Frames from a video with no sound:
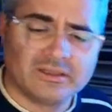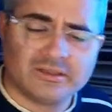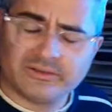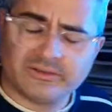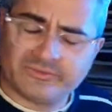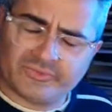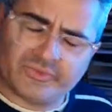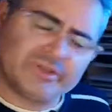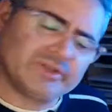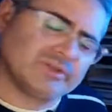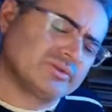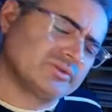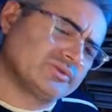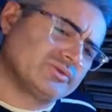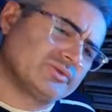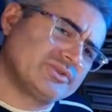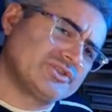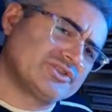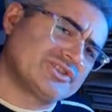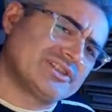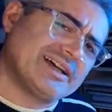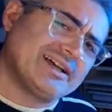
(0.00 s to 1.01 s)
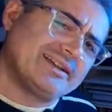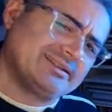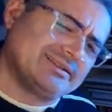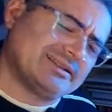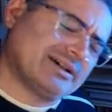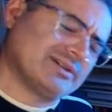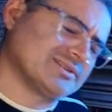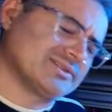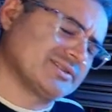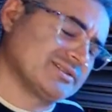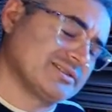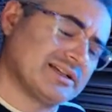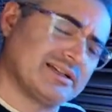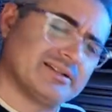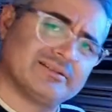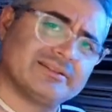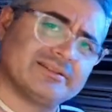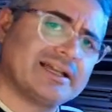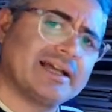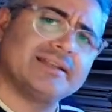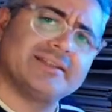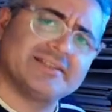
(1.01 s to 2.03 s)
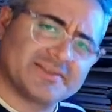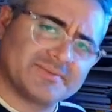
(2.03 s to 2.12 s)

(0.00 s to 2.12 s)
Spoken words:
If we could reach 9,000, 9